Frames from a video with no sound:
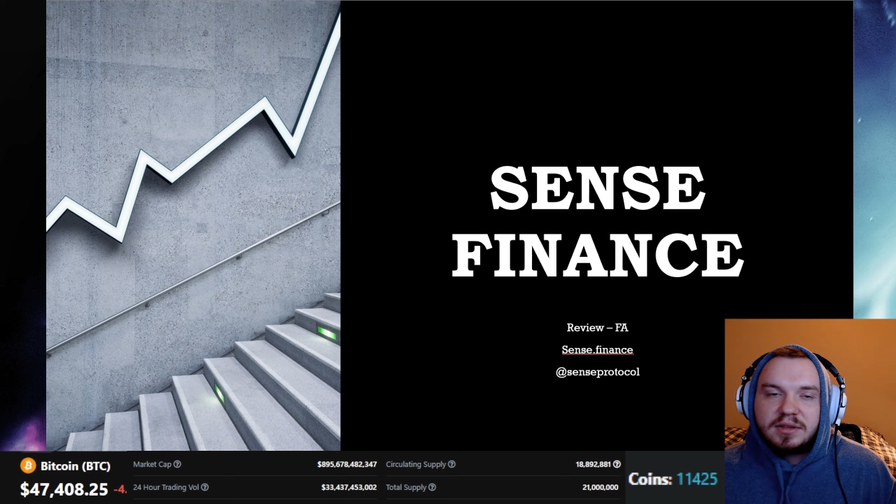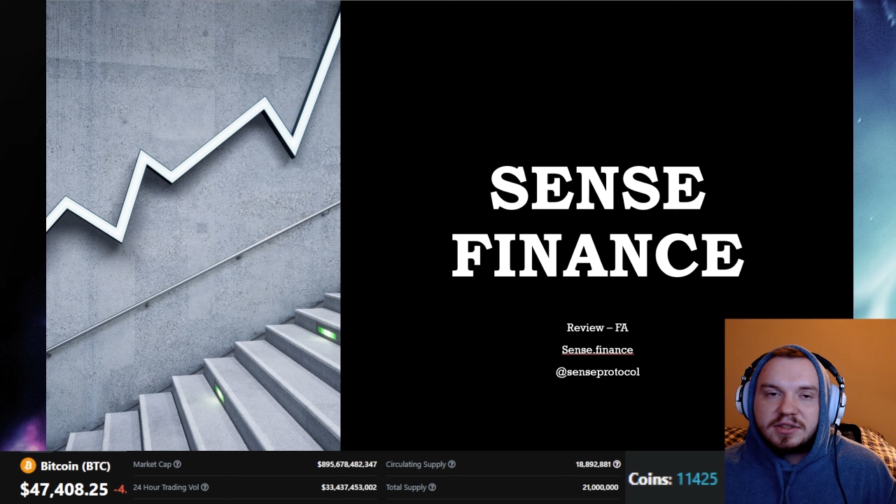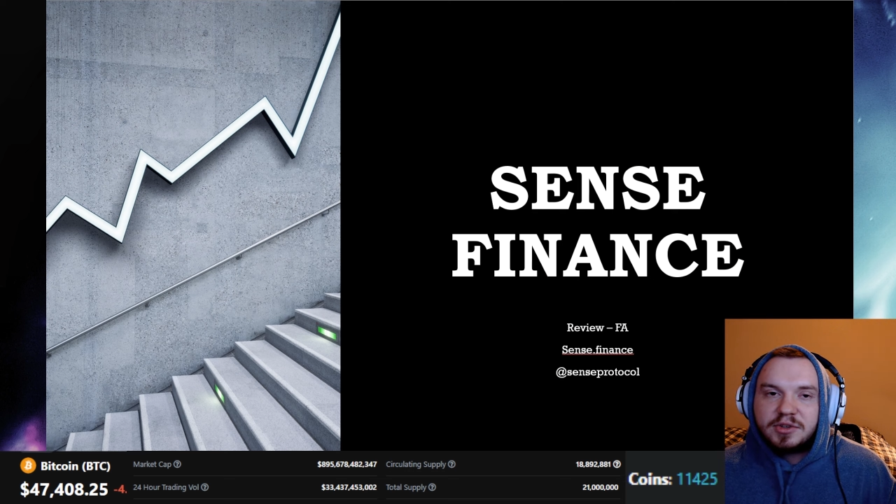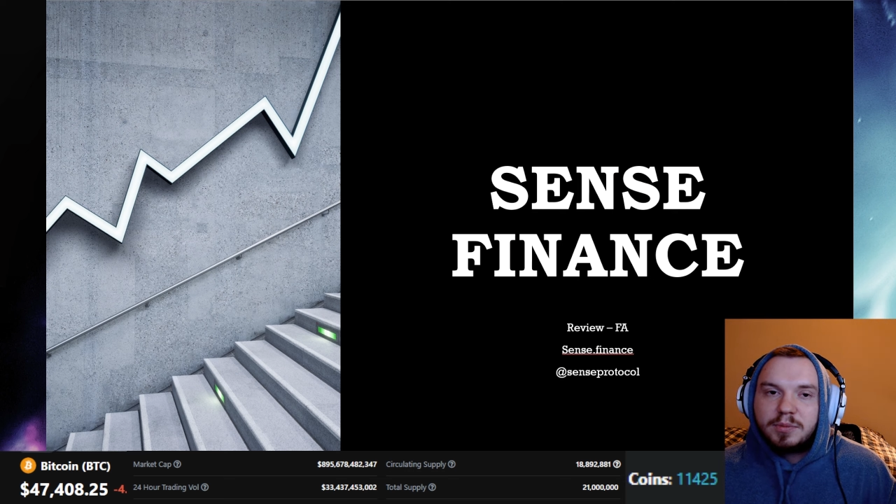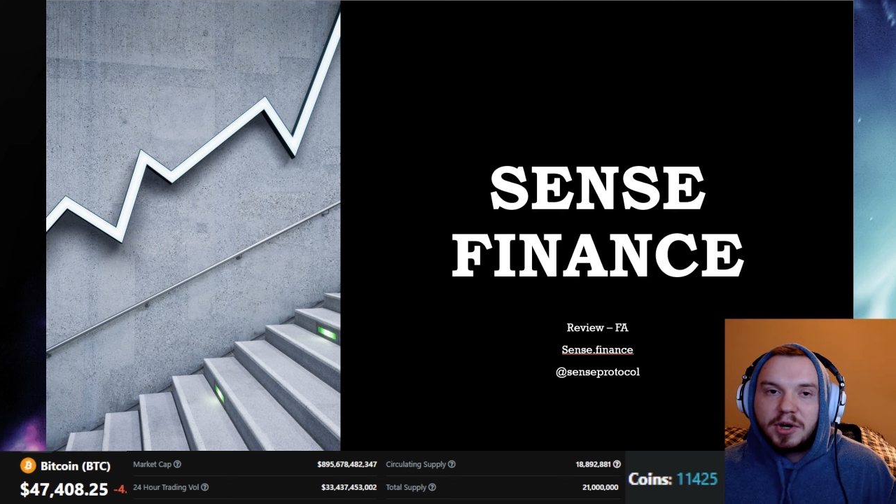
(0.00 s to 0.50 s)

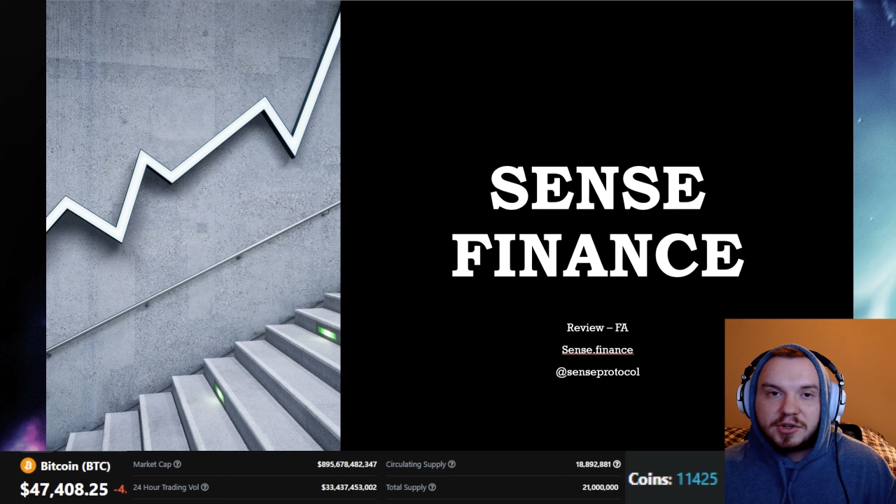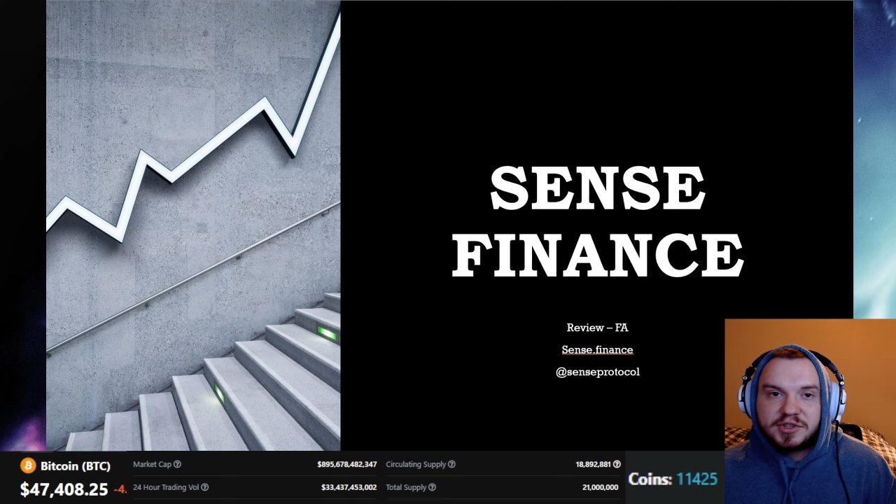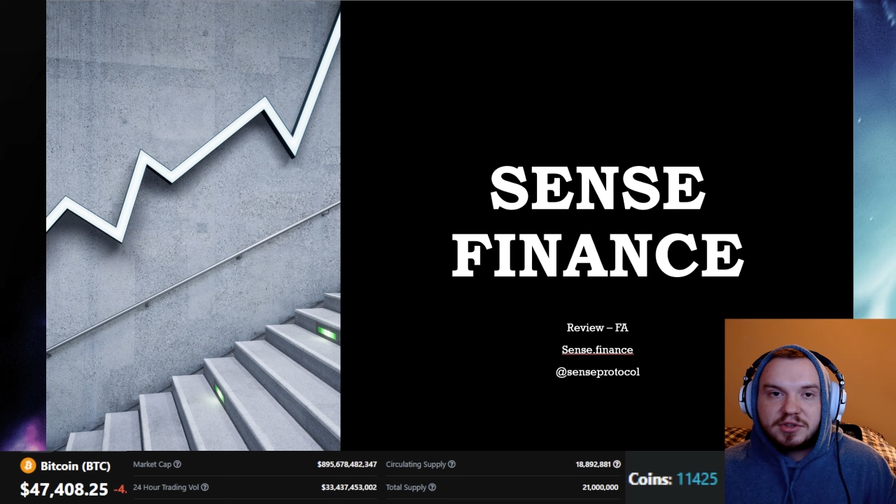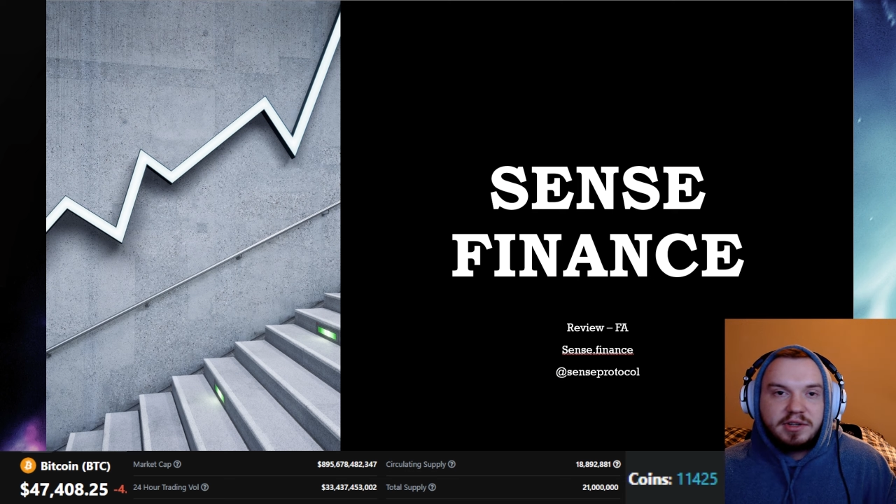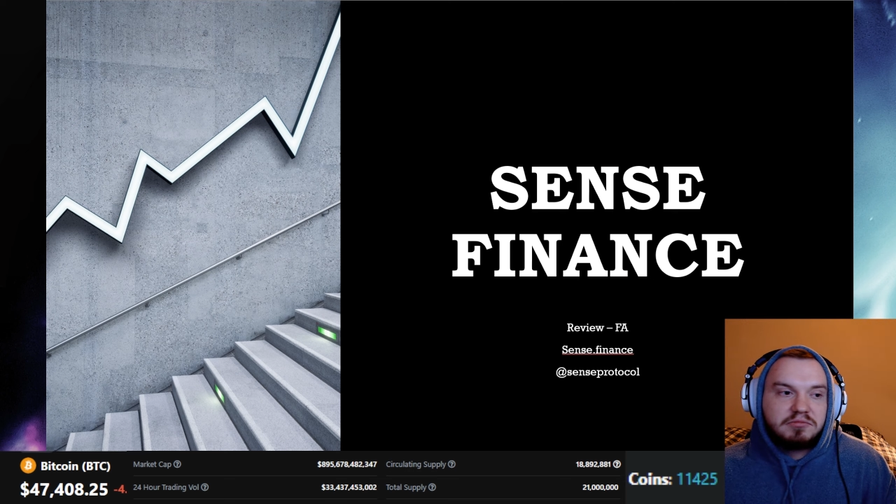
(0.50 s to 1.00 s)
So
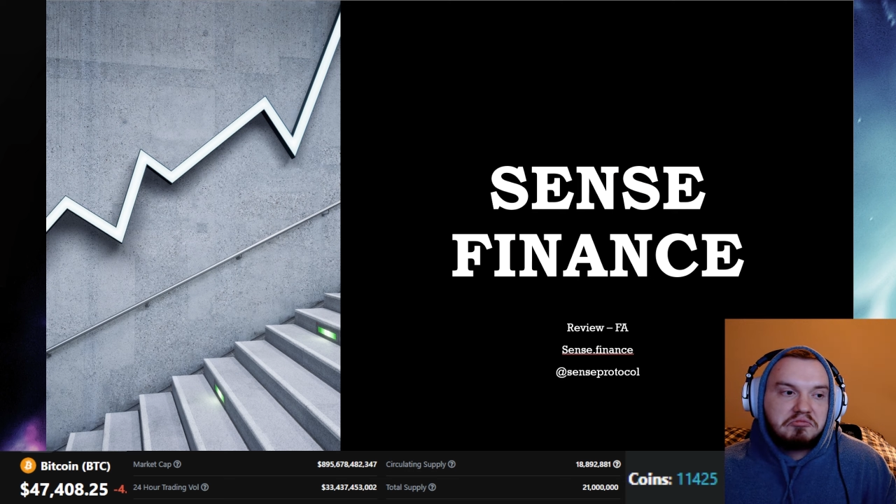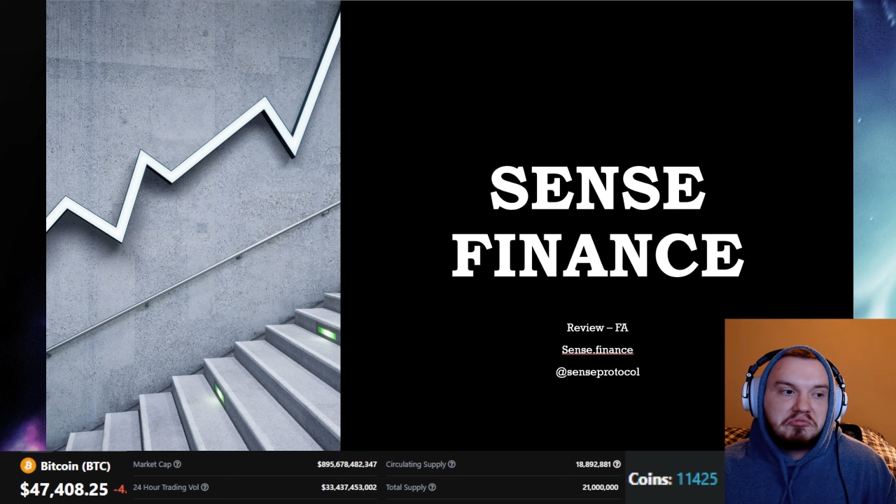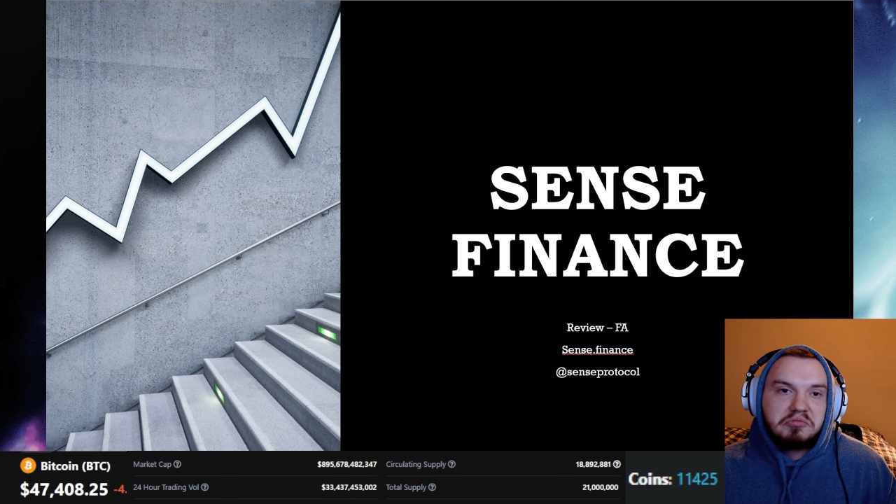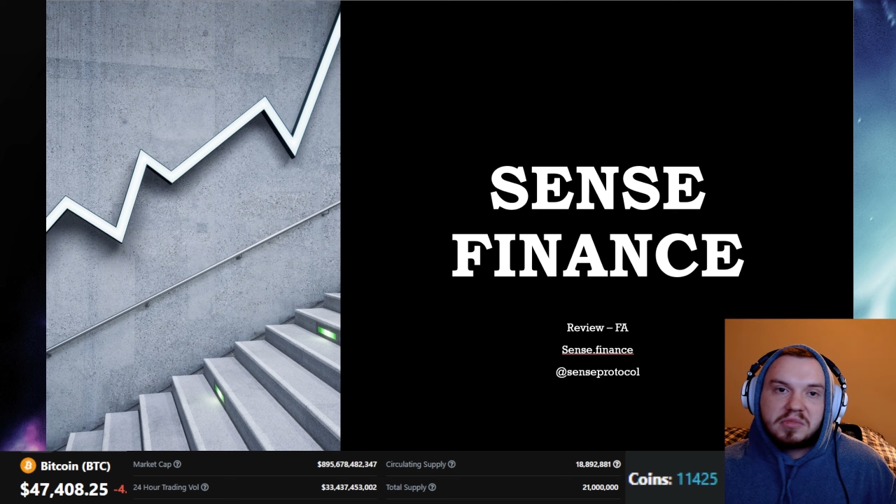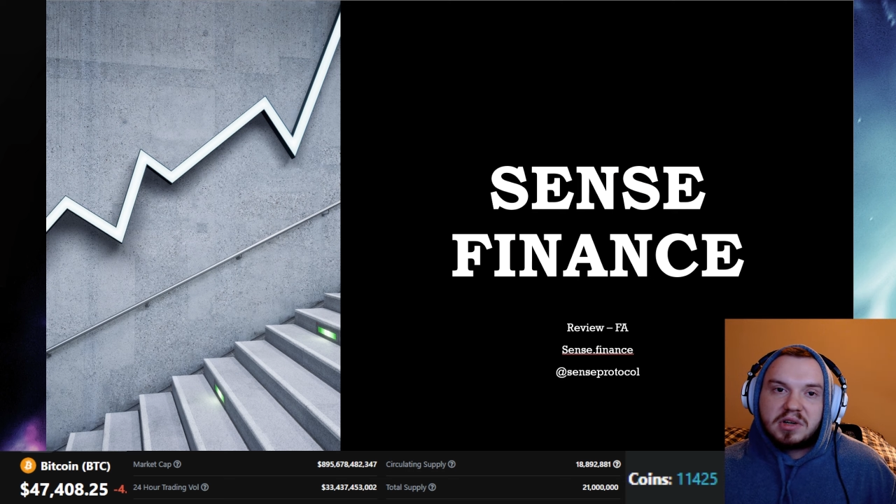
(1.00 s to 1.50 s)
personally,
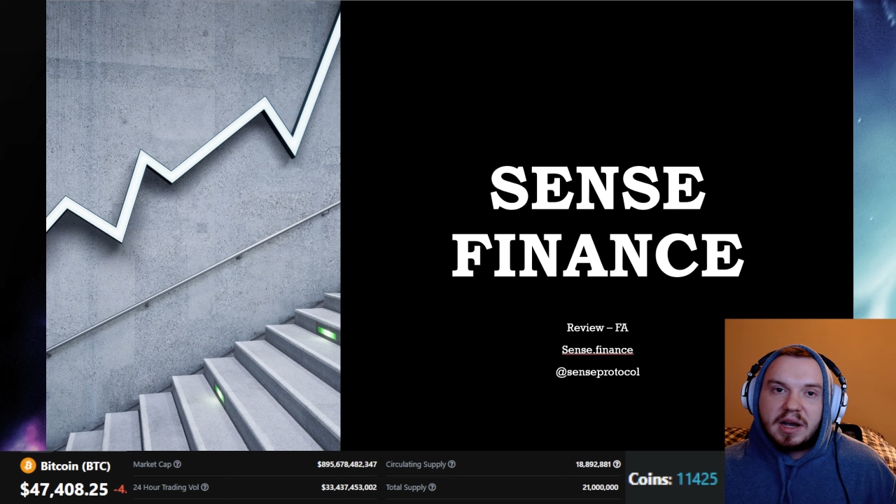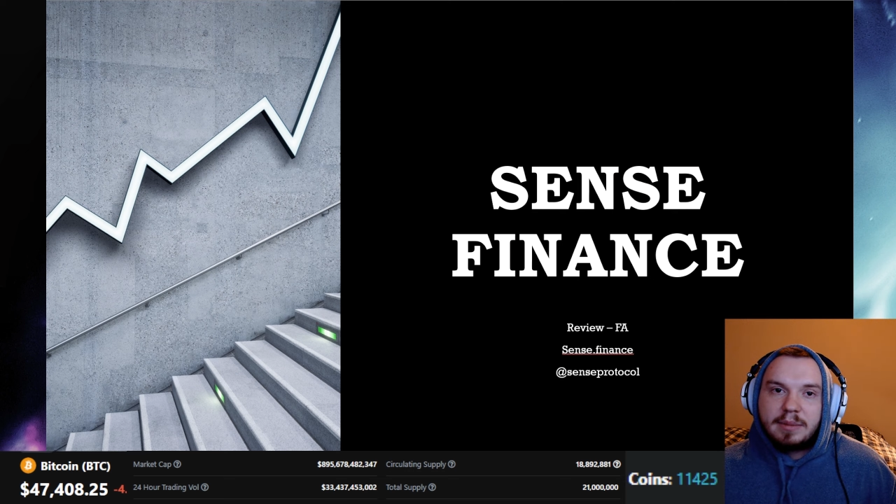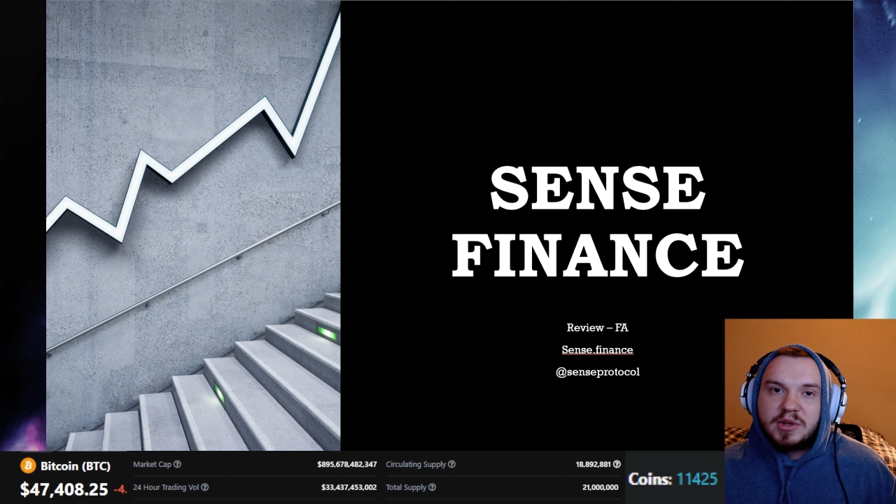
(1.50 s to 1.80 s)
I'm